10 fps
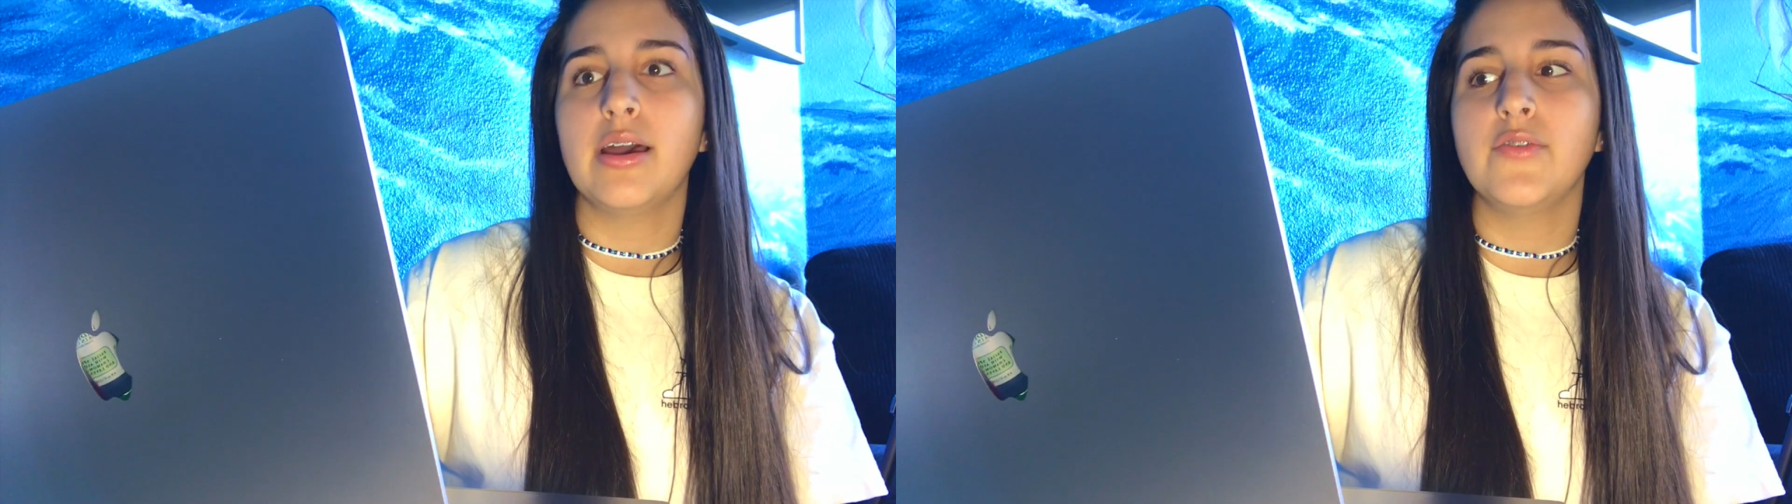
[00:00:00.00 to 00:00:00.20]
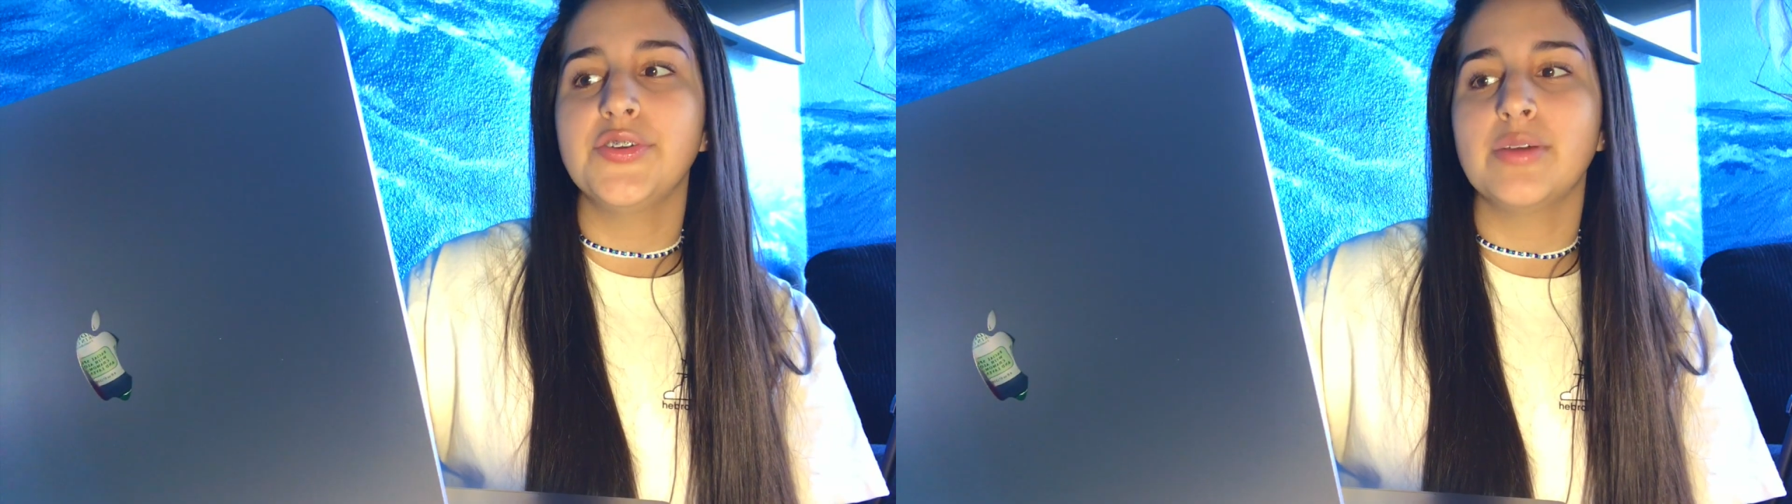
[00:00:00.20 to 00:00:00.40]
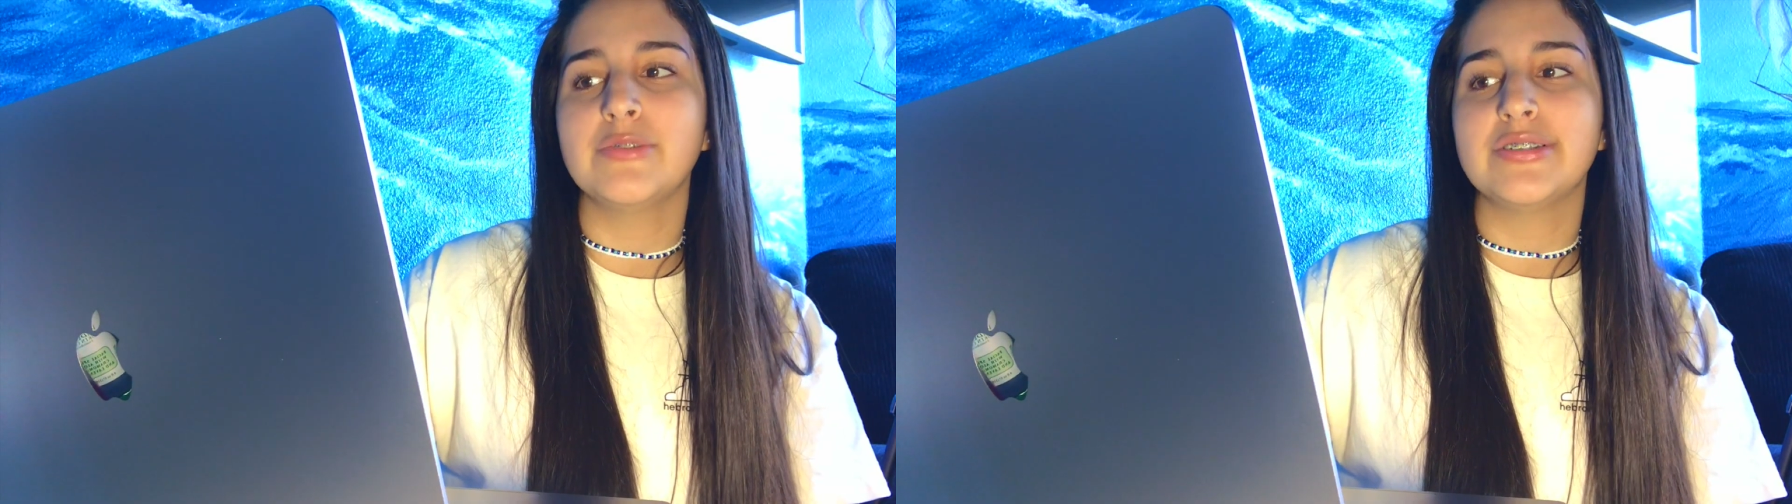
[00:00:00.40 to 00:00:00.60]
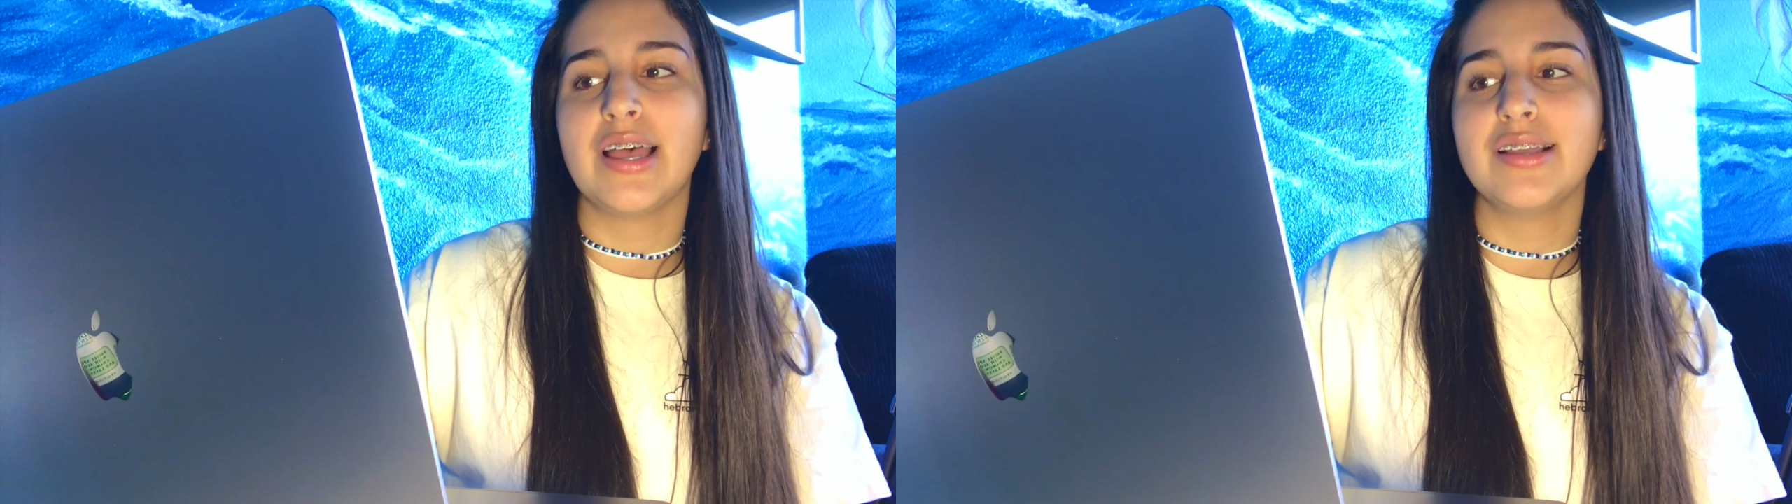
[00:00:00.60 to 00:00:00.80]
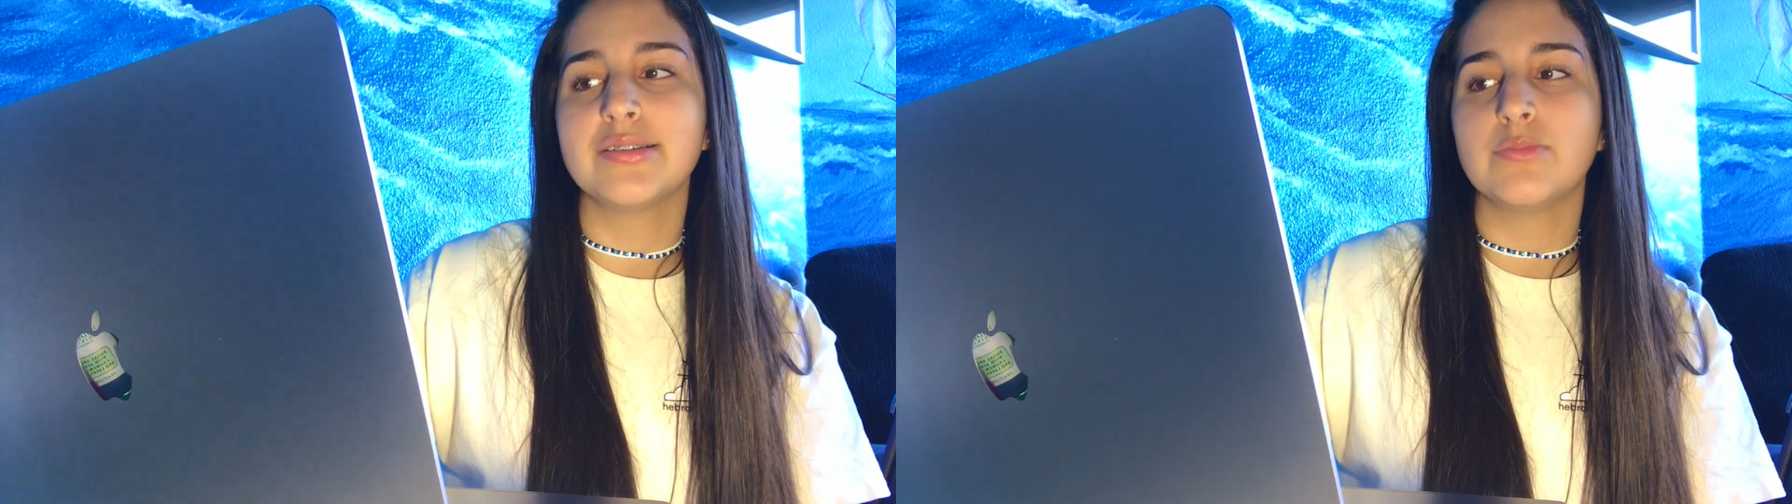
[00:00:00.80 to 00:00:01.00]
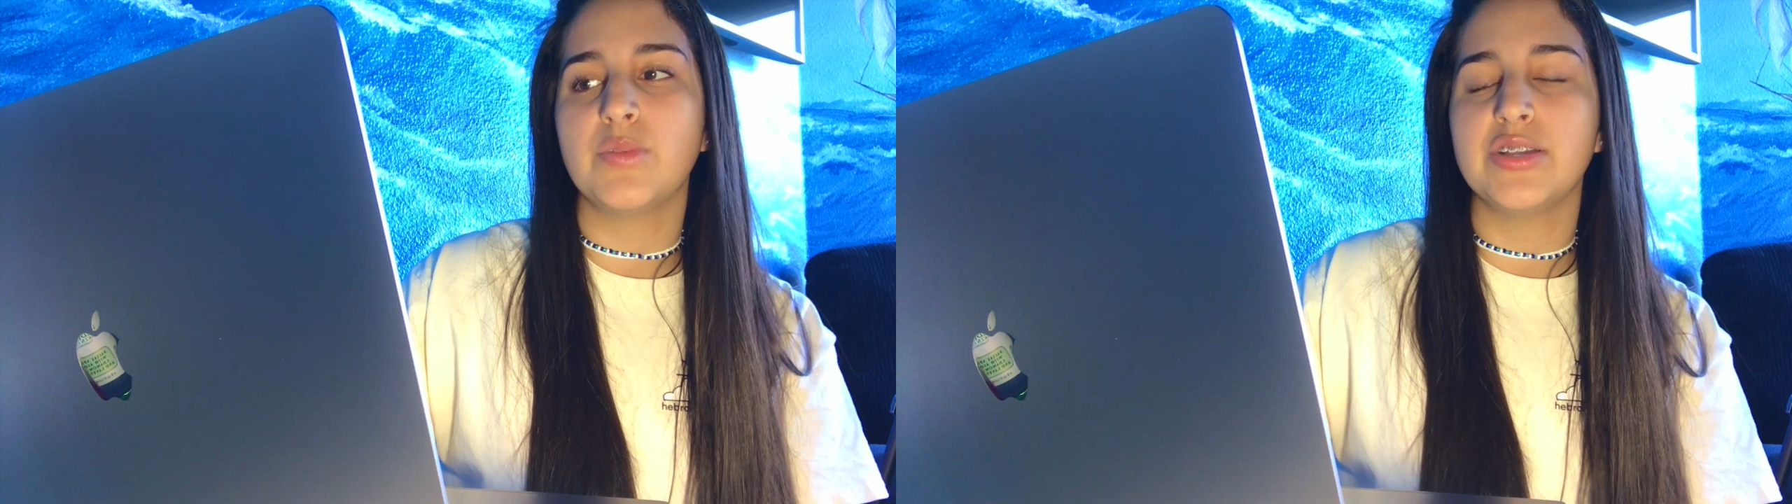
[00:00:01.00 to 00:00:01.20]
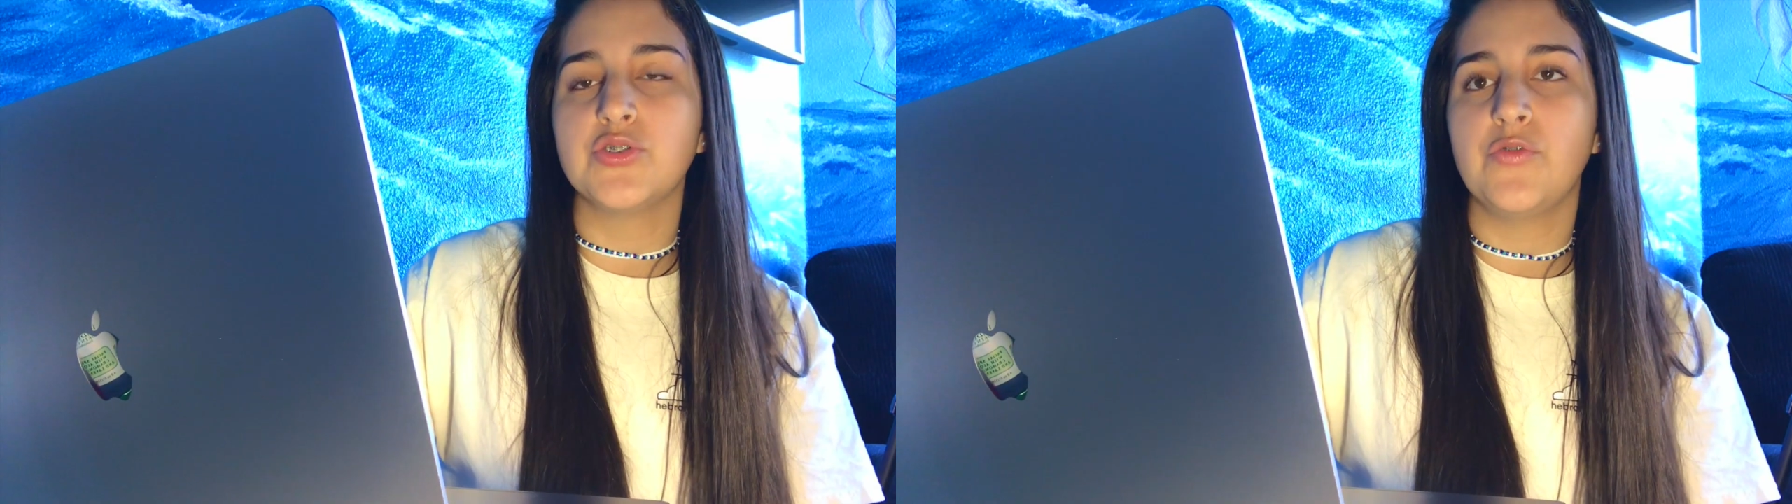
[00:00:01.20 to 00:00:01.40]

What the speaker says: every time it says place